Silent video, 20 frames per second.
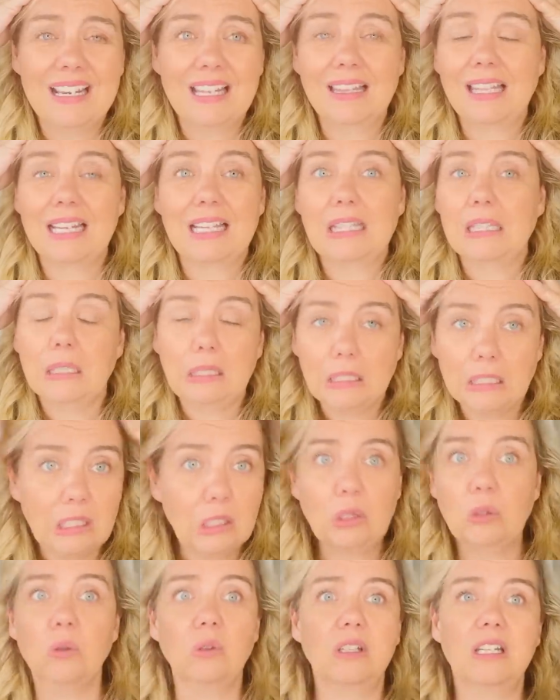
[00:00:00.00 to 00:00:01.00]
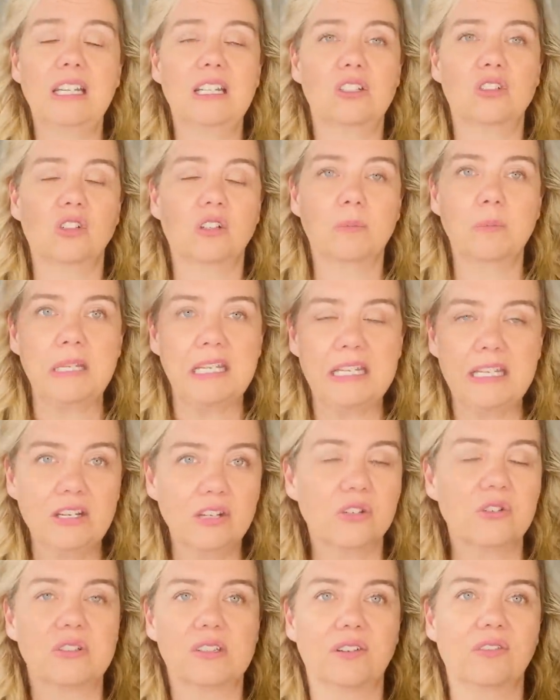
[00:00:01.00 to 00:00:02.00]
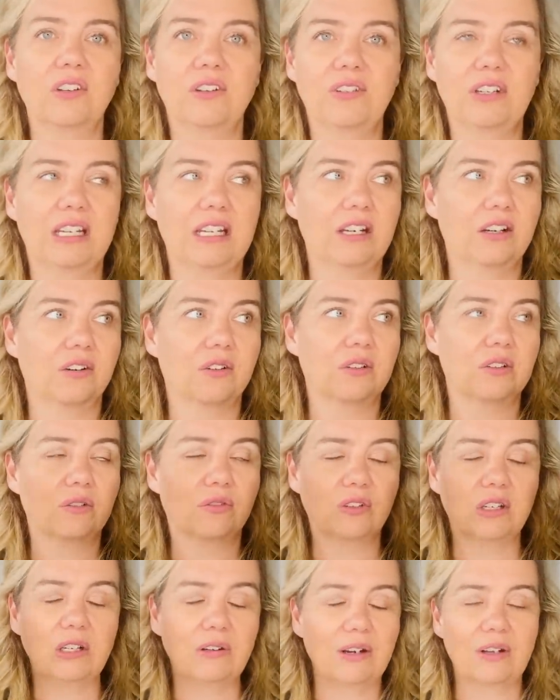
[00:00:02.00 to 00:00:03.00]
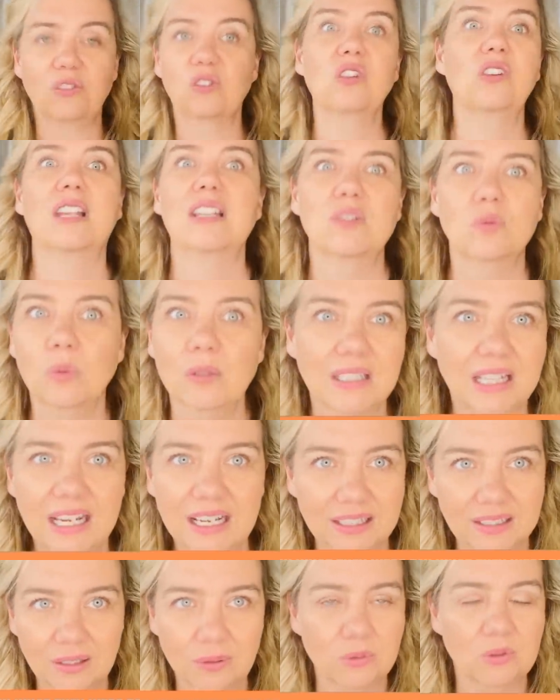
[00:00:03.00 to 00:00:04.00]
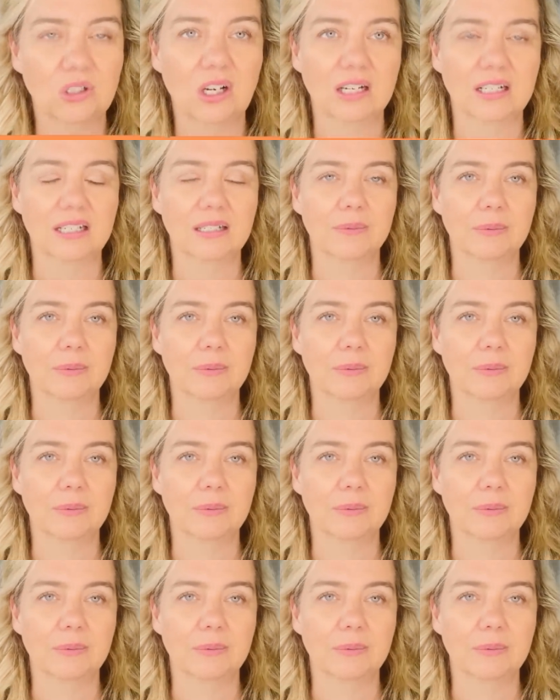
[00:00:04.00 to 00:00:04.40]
Like, literally, it took me years of living here to figure out that that's what the heck they were talking